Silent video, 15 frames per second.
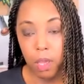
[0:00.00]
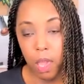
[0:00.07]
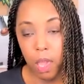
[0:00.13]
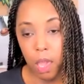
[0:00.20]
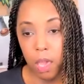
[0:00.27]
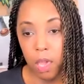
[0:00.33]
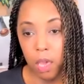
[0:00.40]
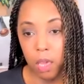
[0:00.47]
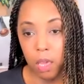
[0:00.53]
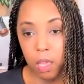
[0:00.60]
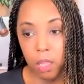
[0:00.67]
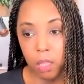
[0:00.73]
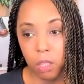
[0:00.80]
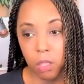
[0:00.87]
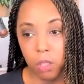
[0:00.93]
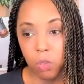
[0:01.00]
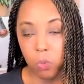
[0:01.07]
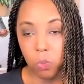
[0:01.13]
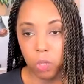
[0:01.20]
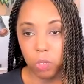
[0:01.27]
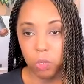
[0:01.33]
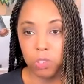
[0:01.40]
And
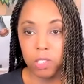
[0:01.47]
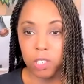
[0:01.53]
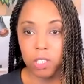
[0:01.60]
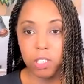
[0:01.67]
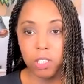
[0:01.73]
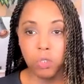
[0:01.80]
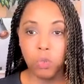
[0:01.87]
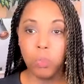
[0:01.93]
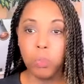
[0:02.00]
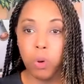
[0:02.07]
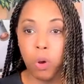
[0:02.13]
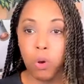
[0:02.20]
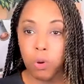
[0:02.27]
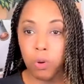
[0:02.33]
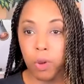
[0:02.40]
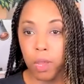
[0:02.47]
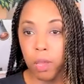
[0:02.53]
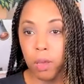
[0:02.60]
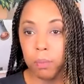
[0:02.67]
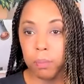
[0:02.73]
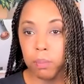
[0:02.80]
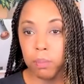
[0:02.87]
when you send it a new
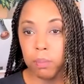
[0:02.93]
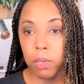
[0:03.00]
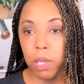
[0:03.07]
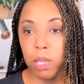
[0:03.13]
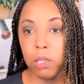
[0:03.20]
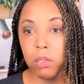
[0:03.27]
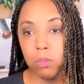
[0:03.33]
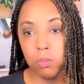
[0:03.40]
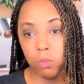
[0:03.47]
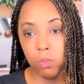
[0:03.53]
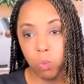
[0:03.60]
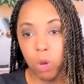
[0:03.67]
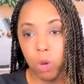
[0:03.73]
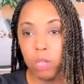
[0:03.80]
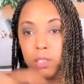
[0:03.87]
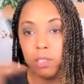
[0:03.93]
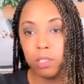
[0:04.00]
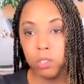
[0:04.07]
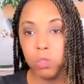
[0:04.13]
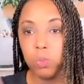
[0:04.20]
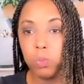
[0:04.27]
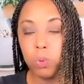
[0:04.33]
program, it runs
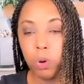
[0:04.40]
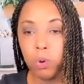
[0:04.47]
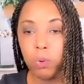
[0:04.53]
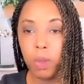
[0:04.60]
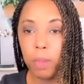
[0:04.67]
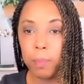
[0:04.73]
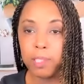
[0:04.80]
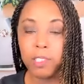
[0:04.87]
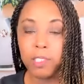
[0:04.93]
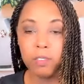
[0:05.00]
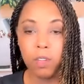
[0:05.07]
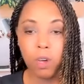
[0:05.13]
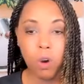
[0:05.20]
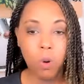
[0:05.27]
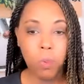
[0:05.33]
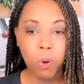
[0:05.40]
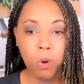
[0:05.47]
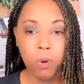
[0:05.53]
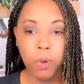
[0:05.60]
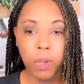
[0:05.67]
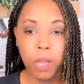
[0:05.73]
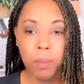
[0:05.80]
the new program instead of the old
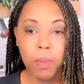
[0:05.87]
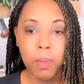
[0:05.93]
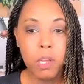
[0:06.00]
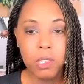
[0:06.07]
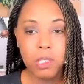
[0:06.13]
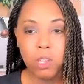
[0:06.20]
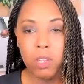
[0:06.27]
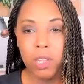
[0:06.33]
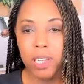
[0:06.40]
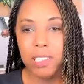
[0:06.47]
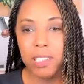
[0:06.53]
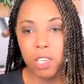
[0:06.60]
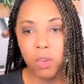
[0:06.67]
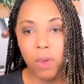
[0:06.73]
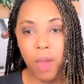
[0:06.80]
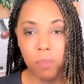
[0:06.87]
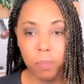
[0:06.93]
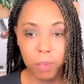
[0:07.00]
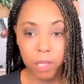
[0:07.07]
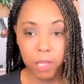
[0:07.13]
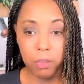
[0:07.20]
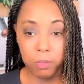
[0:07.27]
program. So let's say you have a
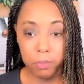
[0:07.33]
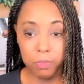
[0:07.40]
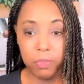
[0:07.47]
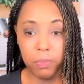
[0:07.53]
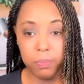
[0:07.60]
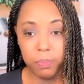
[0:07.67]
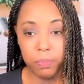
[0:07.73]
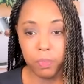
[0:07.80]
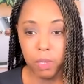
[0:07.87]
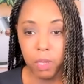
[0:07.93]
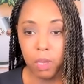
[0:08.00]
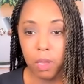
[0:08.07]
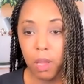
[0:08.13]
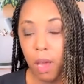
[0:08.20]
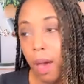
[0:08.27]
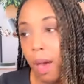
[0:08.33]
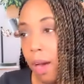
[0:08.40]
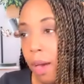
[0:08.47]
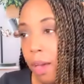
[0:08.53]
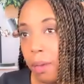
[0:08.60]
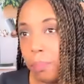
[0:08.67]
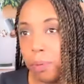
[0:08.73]
belief.
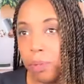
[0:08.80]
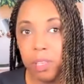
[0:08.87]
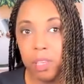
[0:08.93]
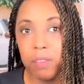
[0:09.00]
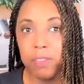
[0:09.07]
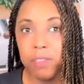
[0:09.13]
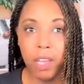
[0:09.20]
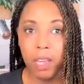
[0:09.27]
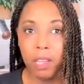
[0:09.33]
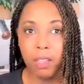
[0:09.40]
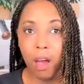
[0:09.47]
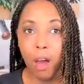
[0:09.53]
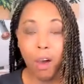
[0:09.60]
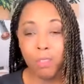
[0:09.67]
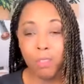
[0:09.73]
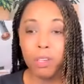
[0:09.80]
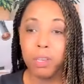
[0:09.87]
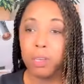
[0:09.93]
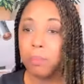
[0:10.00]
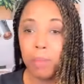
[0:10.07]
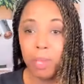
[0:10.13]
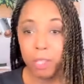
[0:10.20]
I believe that all the
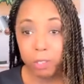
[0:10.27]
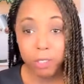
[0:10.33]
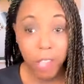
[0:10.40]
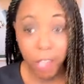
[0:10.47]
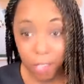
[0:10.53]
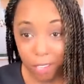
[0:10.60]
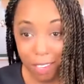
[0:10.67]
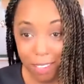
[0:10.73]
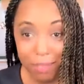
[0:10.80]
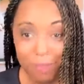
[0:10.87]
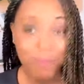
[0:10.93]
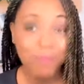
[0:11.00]
good men are taken.